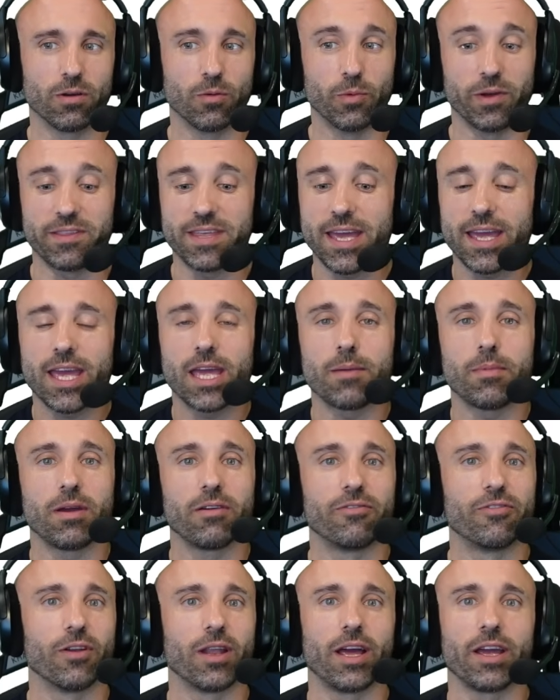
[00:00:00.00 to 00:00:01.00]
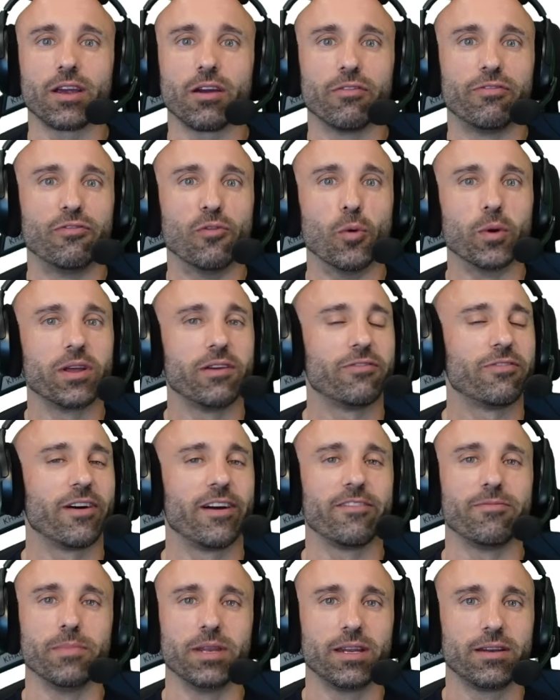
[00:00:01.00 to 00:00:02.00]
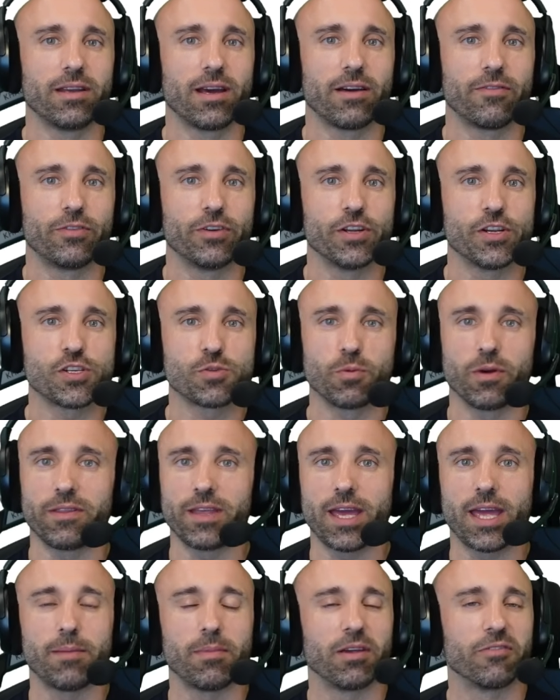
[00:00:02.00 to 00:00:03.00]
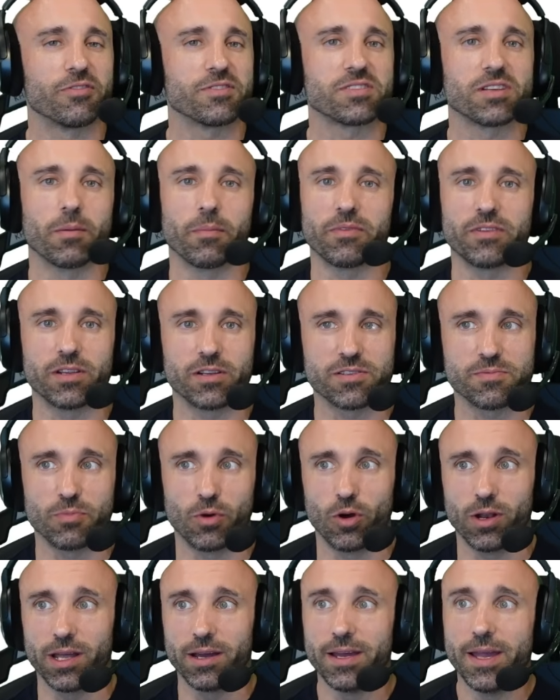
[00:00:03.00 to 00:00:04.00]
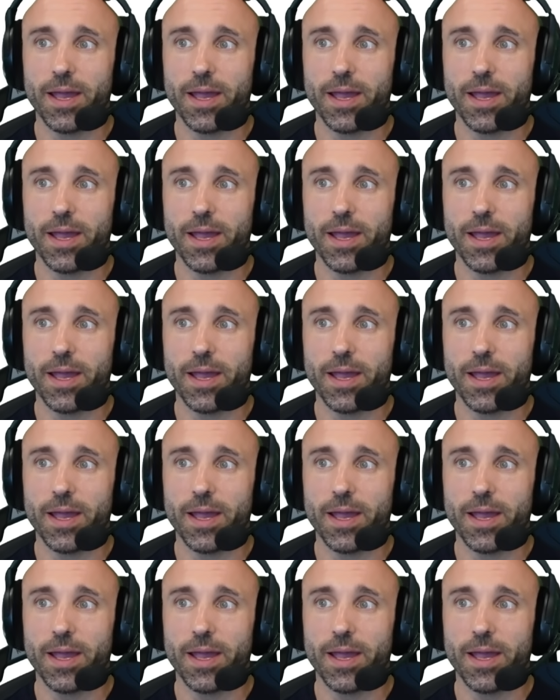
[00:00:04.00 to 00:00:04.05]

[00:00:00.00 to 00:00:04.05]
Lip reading: Were they aiming for like a 45-minute average? Were they aiming for something smaller?